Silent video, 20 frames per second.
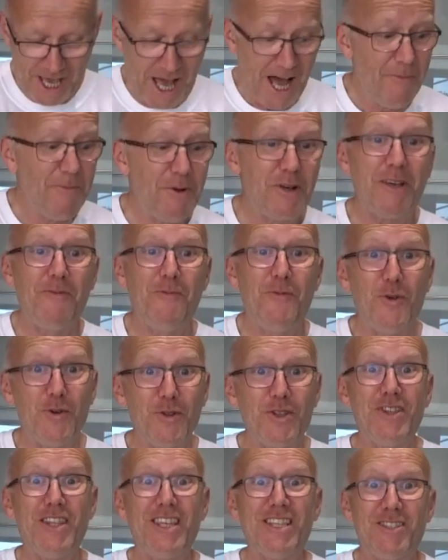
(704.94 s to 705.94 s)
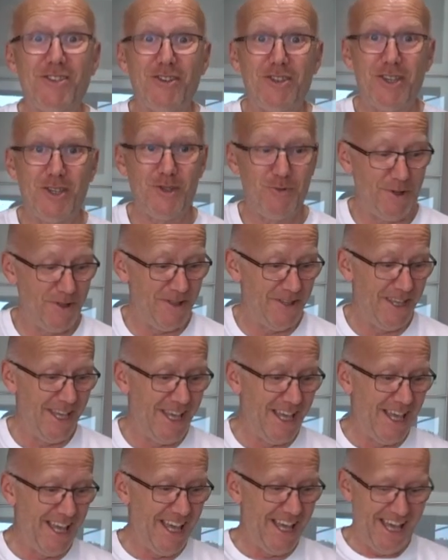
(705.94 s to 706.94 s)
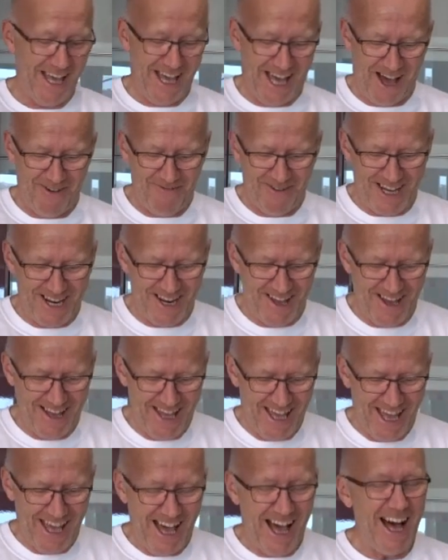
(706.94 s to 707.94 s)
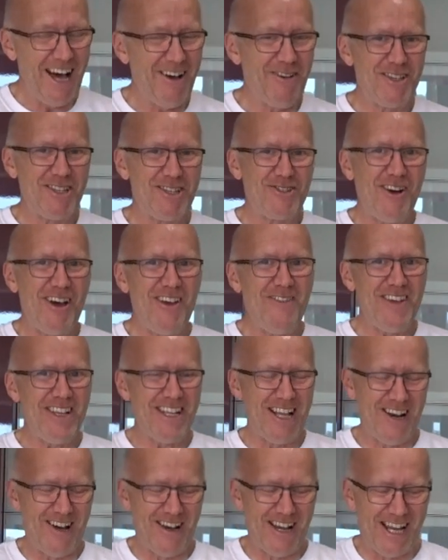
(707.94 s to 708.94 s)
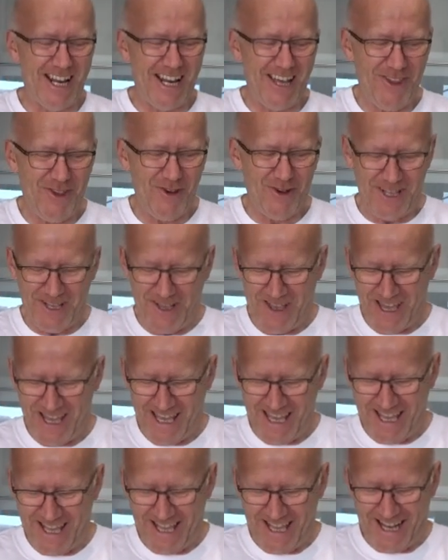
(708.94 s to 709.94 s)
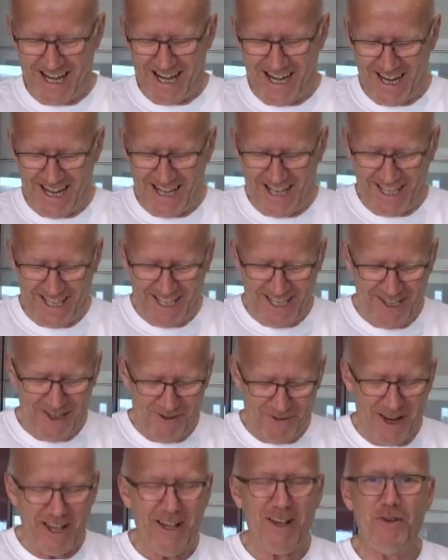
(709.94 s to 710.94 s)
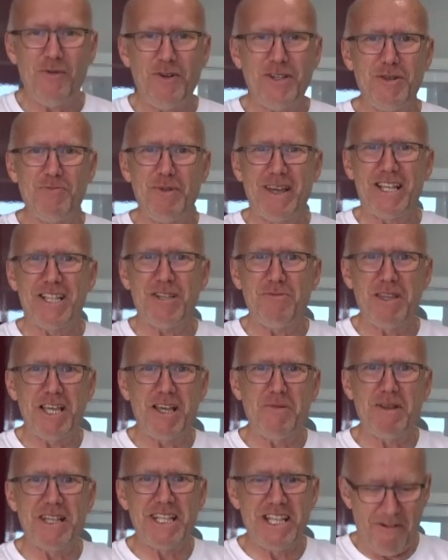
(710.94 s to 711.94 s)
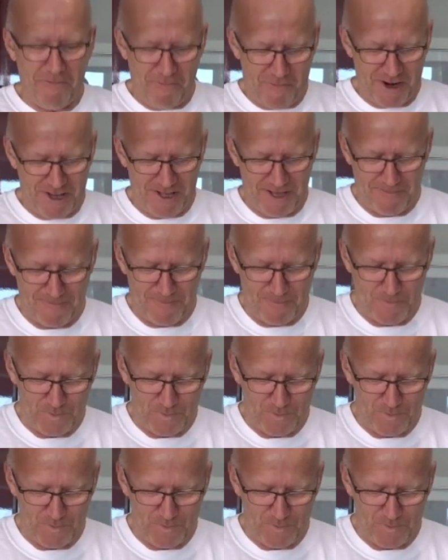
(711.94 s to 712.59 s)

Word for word: I'm looking forward to this sausage one. I'm gonna, I was driving along and I thought, you know, like I want to make something a bit different.